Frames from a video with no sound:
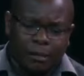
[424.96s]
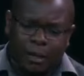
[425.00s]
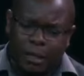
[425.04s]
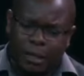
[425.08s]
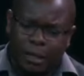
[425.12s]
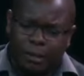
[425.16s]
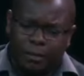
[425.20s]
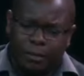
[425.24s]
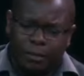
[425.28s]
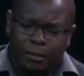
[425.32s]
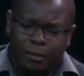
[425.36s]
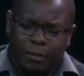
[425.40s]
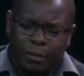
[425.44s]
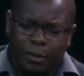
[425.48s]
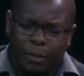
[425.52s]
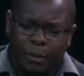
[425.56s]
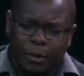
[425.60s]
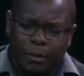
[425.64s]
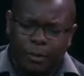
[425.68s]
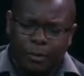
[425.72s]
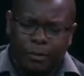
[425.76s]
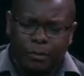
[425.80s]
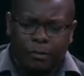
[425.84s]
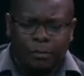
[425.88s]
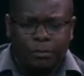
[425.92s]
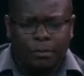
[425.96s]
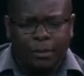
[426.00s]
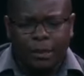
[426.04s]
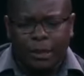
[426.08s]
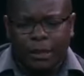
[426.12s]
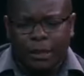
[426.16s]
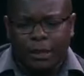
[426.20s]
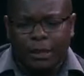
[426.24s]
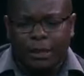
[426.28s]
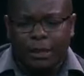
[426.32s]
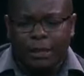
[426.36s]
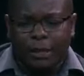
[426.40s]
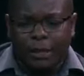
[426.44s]

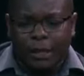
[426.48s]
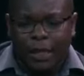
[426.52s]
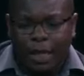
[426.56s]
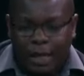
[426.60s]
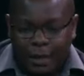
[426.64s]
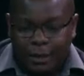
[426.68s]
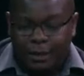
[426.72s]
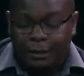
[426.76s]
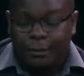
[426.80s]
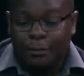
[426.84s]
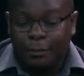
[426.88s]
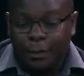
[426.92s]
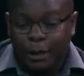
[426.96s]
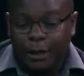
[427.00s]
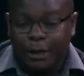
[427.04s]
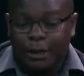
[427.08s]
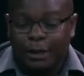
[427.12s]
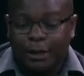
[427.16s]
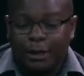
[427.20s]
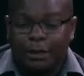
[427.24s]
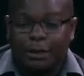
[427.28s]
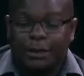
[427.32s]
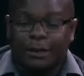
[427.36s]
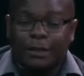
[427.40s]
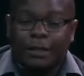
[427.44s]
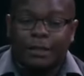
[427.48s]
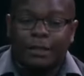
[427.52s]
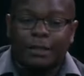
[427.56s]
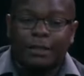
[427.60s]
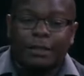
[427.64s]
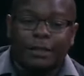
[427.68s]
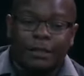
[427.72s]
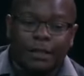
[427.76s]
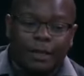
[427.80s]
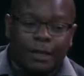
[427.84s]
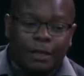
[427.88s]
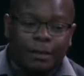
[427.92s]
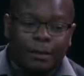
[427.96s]
the last way, they
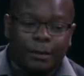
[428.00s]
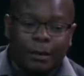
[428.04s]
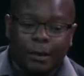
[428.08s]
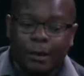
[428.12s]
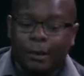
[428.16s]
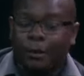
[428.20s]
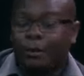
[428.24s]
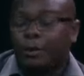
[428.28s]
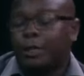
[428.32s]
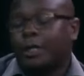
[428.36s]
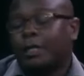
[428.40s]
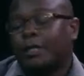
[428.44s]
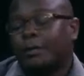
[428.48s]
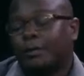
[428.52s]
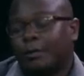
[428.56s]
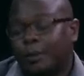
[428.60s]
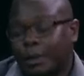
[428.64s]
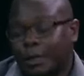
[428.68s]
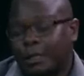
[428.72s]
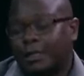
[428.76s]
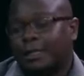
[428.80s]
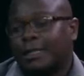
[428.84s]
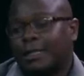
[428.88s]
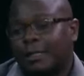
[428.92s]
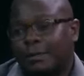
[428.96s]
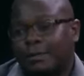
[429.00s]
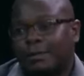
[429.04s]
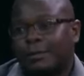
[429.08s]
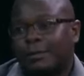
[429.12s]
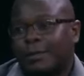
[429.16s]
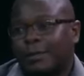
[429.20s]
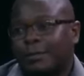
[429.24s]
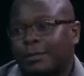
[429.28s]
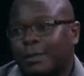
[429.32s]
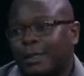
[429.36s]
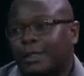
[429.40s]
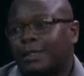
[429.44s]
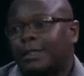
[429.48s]
said when the West come to
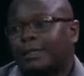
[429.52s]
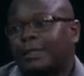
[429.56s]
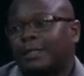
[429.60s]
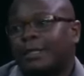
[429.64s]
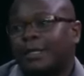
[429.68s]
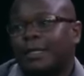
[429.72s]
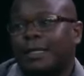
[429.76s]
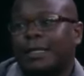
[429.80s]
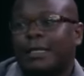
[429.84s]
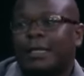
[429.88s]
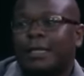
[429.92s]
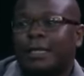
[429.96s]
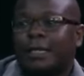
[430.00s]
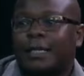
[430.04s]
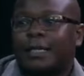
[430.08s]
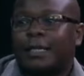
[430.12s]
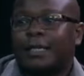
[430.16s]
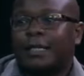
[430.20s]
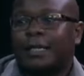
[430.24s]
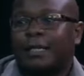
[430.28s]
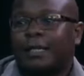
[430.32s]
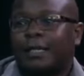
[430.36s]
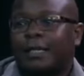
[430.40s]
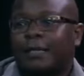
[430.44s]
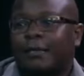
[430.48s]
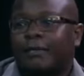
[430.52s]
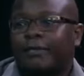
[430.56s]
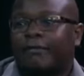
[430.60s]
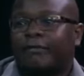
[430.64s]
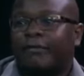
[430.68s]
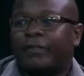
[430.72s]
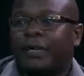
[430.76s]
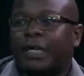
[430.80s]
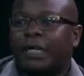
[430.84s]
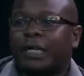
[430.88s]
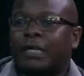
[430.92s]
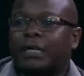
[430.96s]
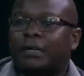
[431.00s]
the West, they have
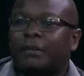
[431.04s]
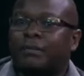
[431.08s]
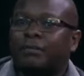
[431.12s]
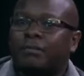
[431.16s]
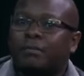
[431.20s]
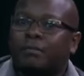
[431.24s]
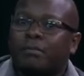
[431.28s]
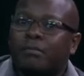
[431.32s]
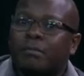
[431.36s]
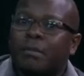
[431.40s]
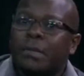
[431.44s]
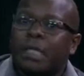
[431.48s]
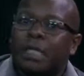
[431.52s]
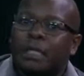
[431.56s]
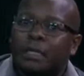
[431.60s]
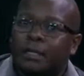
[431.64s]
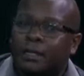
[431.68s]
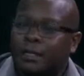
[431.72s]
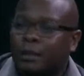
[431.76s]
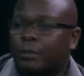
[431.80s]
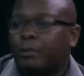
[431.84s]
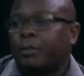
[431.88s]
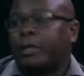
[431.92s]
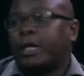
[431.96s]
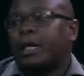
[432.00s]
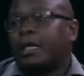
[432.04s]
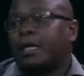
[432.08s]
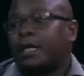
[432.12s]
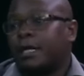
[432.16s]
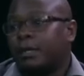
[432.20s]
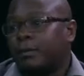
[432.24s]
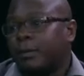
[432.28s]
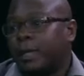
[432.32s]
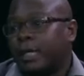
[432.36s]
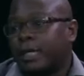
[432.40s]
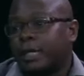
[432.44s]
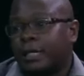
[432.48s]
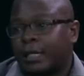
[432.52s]
temporarily
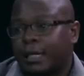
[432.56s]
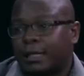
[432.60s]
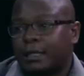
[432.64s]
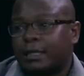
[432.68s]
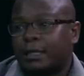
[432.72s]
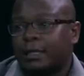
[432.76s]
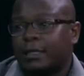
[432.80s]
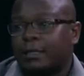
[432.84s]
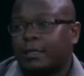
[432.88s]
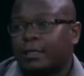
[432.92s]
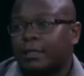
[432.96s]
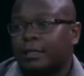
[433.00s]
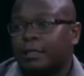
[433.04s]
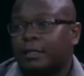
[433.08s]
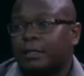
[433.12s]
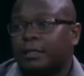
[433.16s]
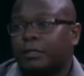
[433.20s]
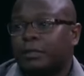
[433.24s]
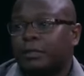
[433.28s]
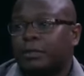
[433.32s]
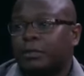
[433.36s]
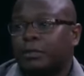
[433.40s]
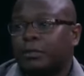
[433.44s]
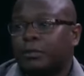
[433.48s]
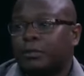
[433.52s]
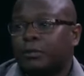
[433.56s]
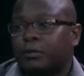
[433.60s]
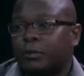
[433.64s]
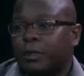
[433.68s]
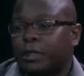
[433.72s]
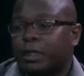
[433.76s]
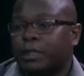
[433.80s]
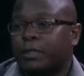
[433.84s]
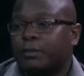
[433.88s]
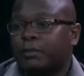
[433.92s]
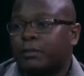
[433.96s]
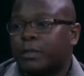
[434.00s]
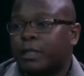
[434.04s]
migrated into
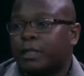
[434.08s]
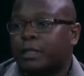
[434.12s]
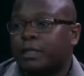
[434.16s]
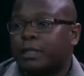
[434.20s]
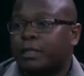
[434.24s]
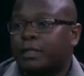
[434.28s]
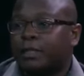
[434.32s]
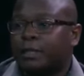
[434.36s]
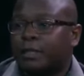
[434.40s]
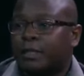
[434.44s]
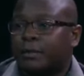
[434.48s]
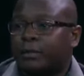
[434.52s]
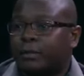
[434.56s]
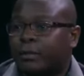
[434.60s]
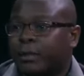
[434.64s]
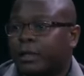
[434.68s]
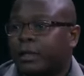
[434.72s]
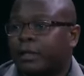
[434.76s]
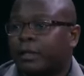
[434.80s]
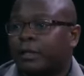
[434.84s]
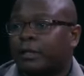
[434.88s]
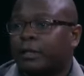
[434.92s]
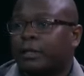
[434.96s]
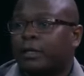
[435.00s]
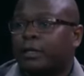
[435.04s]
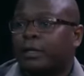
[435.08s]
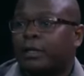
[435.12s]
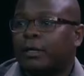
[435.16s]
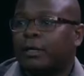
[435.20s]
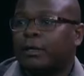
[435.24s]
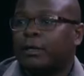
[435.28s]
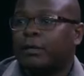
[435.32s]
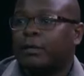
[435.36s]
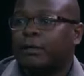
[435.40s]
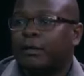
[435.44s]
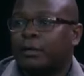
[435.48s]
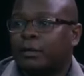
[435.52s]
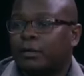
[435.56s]
Mozambique and Zambia
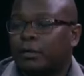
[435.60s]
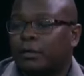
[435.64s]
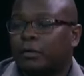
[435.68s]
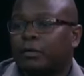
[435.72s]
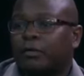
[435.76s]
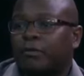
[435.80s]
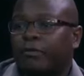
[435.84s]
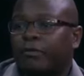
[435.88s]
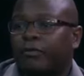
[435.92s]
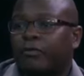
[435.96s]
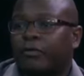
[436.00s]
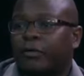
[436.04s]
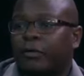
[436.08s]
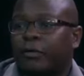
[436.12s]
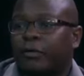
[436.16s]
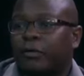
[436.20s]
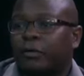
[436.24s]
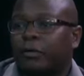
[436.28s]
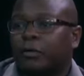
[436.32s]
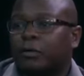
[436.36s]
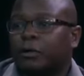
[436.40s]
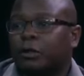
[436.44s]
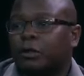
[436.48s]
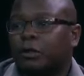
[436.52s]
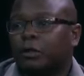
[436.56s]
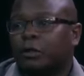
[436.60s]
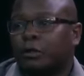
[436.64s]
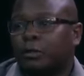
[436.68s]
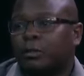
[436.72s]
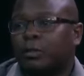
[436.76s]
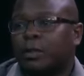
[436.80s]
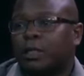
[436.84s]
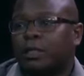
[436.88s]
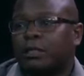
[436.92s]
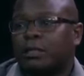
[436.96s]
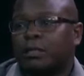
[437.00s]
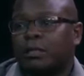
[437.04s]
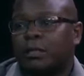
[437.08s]
to look for
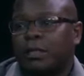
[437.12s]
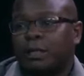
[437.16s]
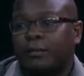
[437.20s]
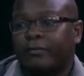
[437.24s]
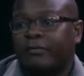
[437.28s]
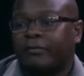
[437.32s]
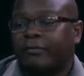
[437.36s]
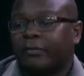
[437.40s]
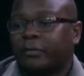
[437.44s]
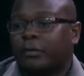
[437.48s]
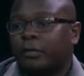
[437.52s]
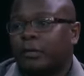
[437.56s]
jobs and food.